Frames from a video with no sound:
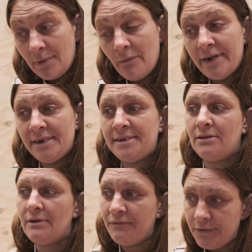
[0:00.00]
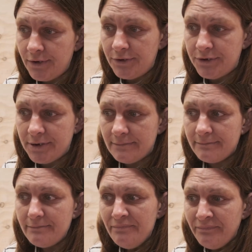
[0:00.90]
I went into the refuge.
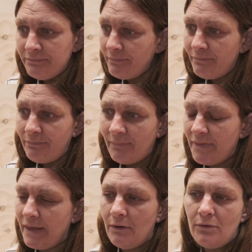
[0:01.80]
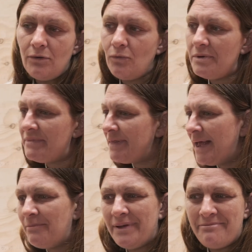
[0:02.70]
They were all women that
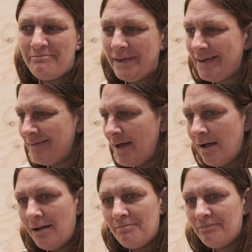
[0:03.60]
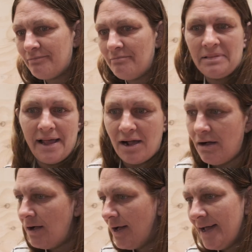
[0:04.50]
had been beaten up, black
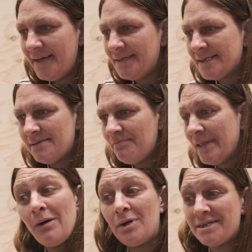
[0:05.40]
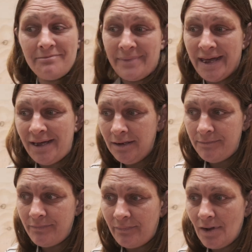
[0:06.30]
eyes. That wasn't me.
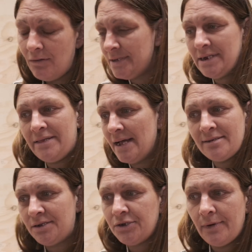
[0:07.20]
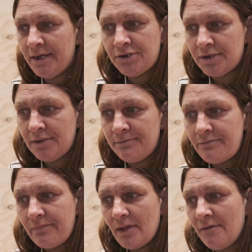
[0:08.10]
I wasn't in that
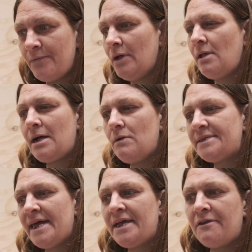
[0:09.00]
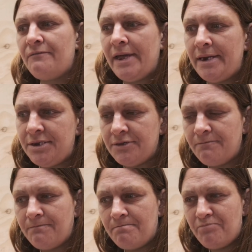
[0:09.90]
situation. I felt like I was taking advantage
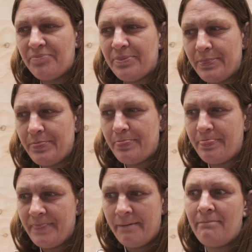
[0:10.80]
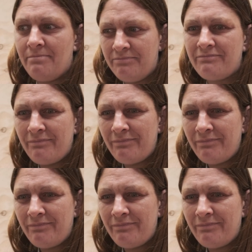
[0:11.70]
of them.